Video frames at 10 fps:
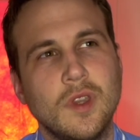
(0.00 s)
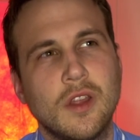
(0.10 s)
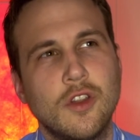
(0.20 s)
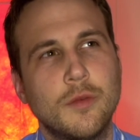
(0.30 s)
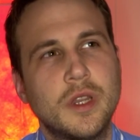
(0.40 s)

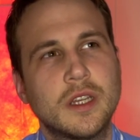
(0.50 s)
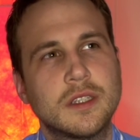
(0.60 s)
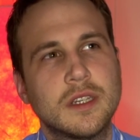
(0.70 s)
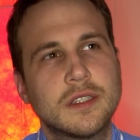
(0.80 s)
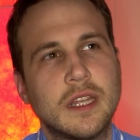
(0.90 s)
Nobody
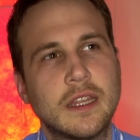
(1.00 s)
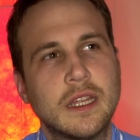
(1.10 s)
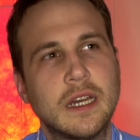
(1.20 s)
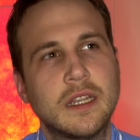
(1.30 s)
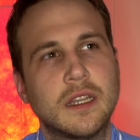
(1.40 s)
exists like
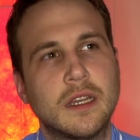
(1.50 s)
that.